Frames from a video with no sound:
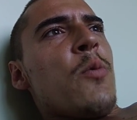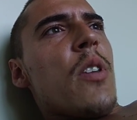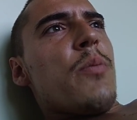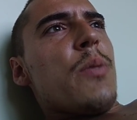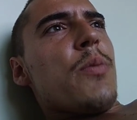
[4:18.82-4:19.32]

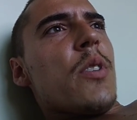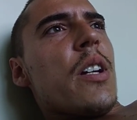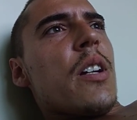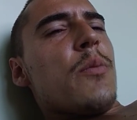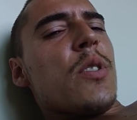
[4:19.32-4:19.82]
the people
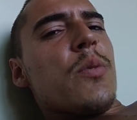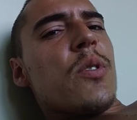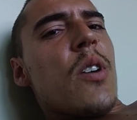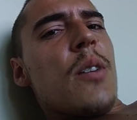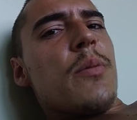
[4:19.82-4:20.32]
that I'm
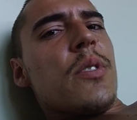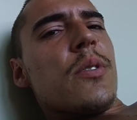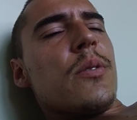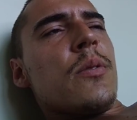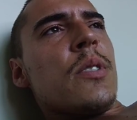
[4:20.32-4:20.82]
subscribed
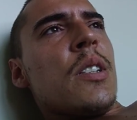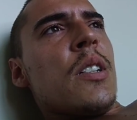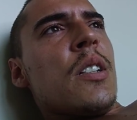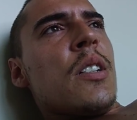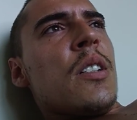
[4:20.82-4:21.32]
to.
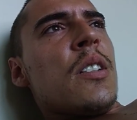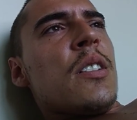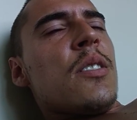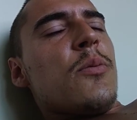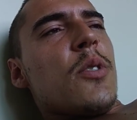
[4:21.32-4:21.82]

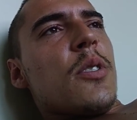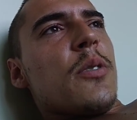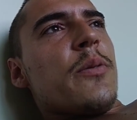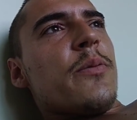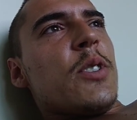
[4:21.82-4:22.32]

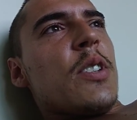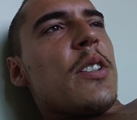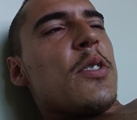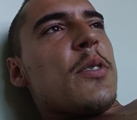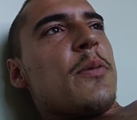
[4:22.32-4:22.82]
Well, she's not
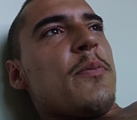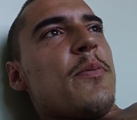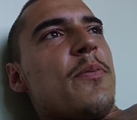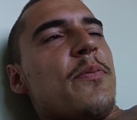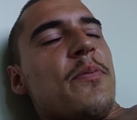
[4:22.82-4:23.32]
just
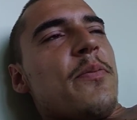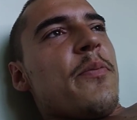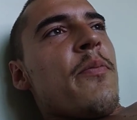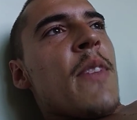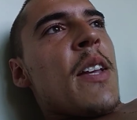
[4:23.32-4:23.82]

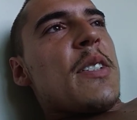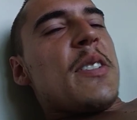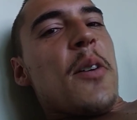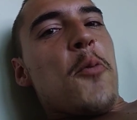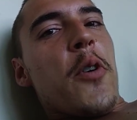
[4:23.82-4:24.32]

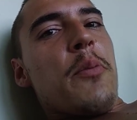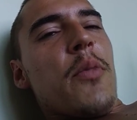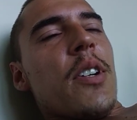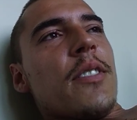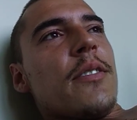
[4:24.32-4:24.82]
someone,
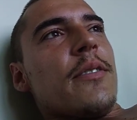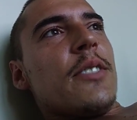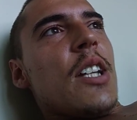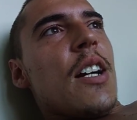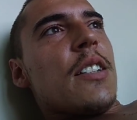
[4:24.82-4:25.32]
but
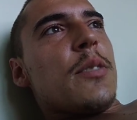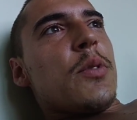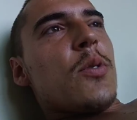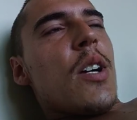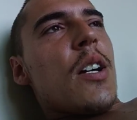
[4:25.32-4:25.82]
yeah, I
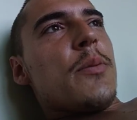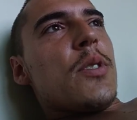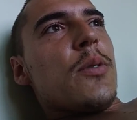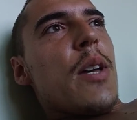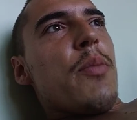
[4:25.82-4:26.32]
subscribed
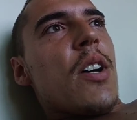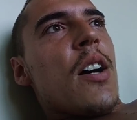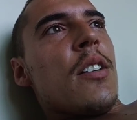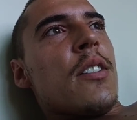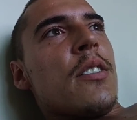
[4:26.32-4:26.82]
to Hippie
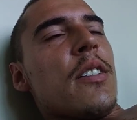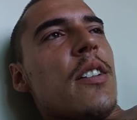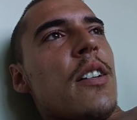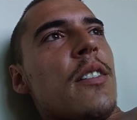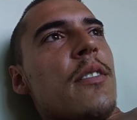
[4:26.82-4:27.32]
Island, and
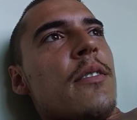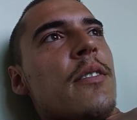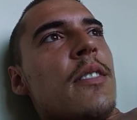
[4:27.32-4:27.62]
then